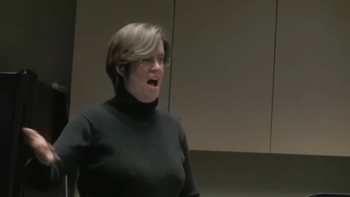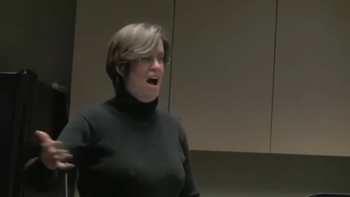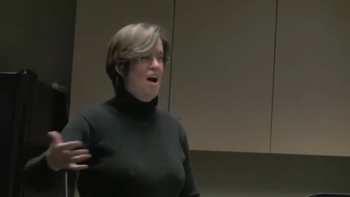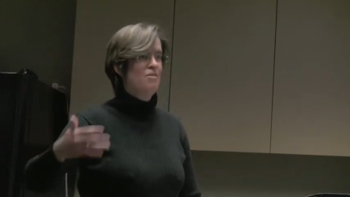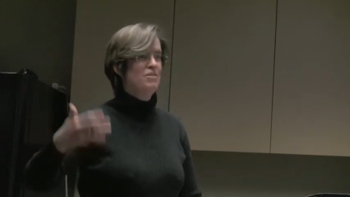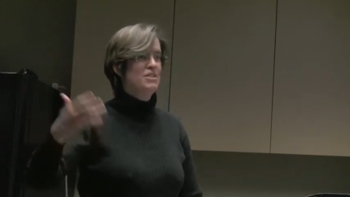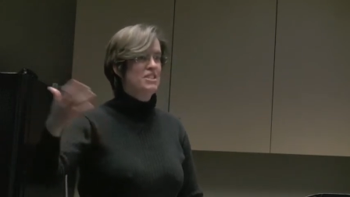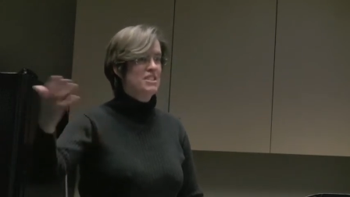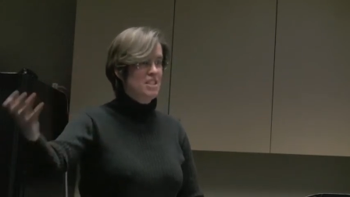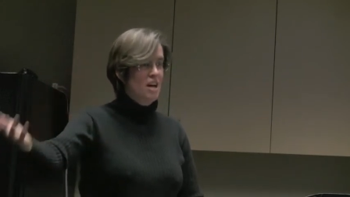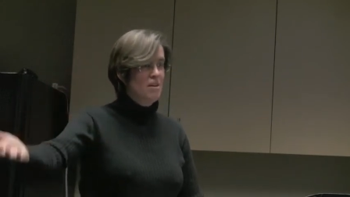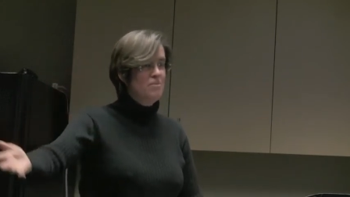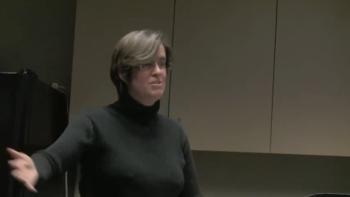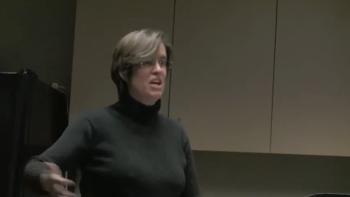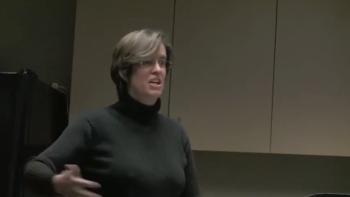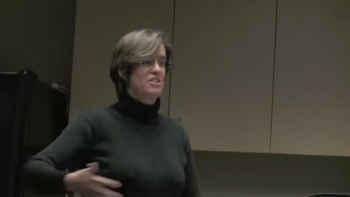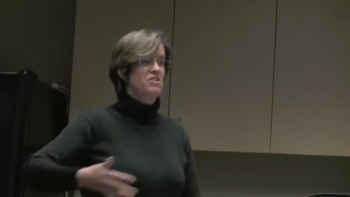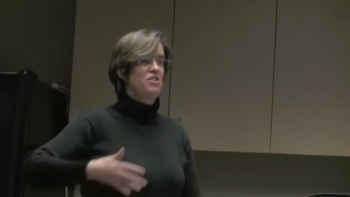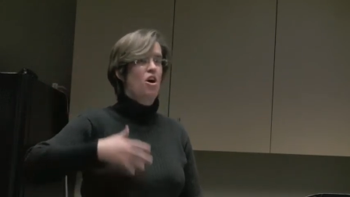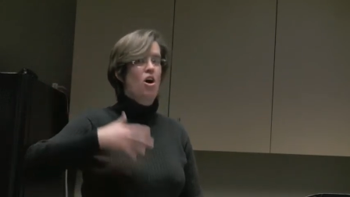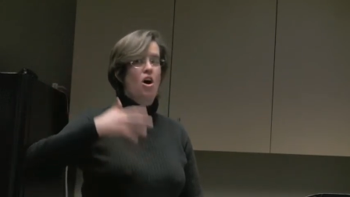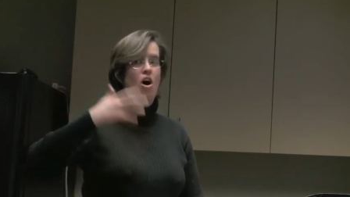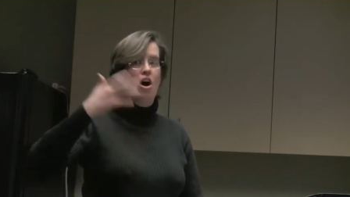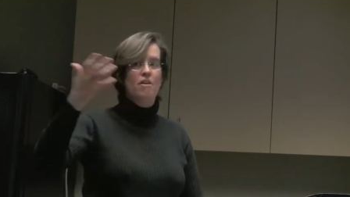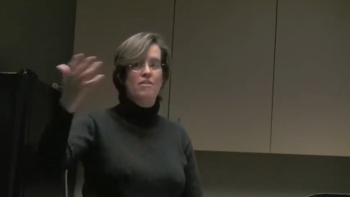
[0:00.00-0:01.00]
I was subject
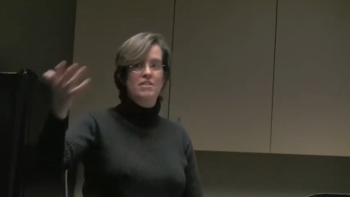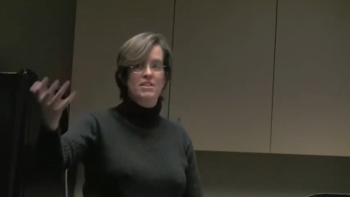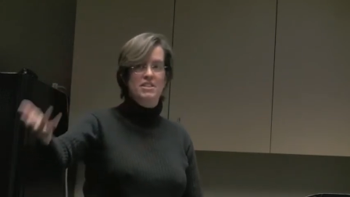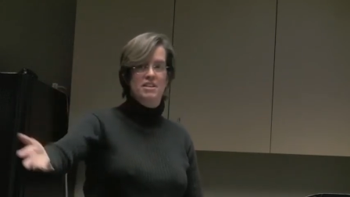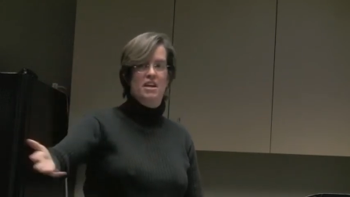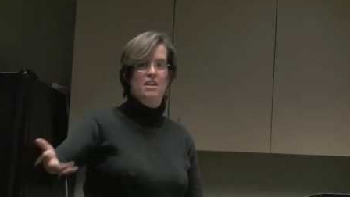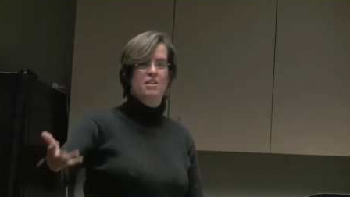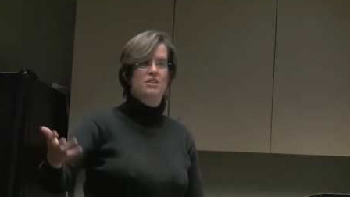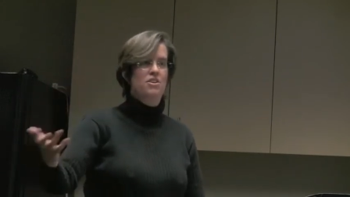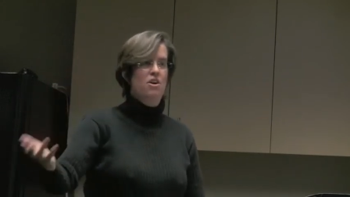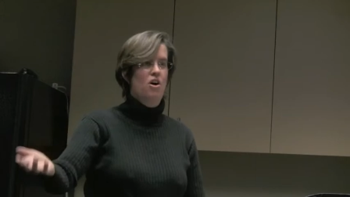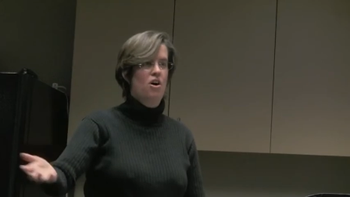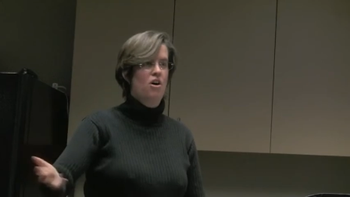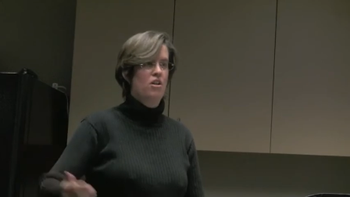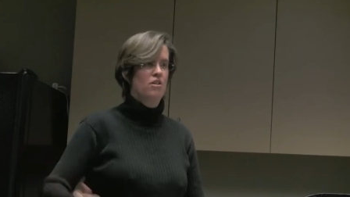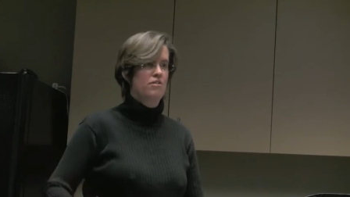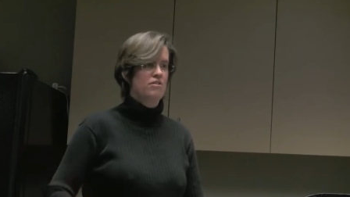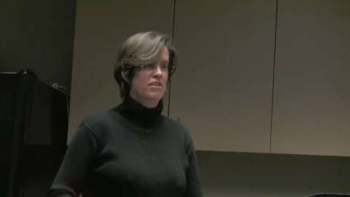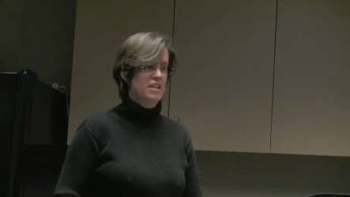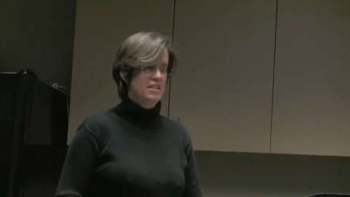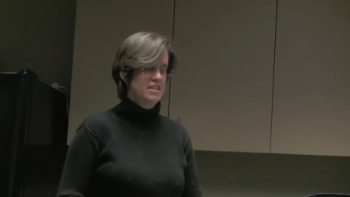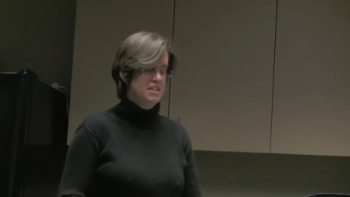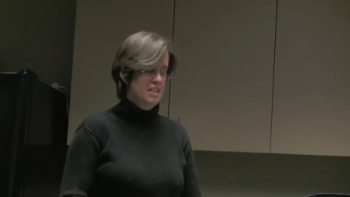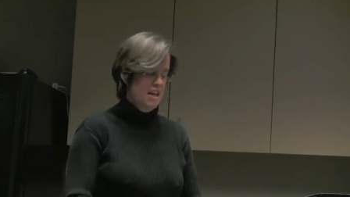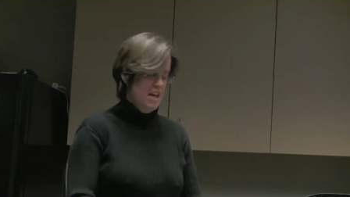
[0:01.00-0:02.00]
to all of a sudden to all of
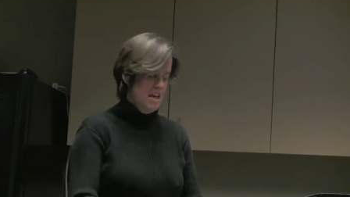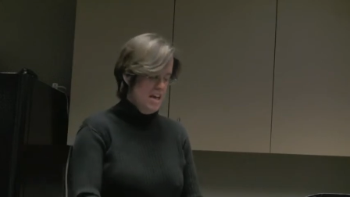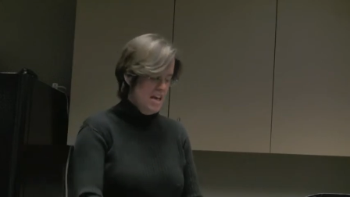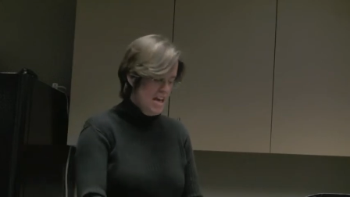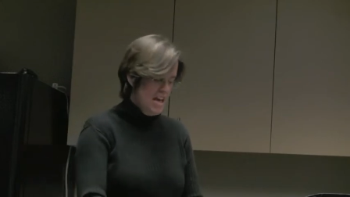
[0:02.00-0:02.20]
these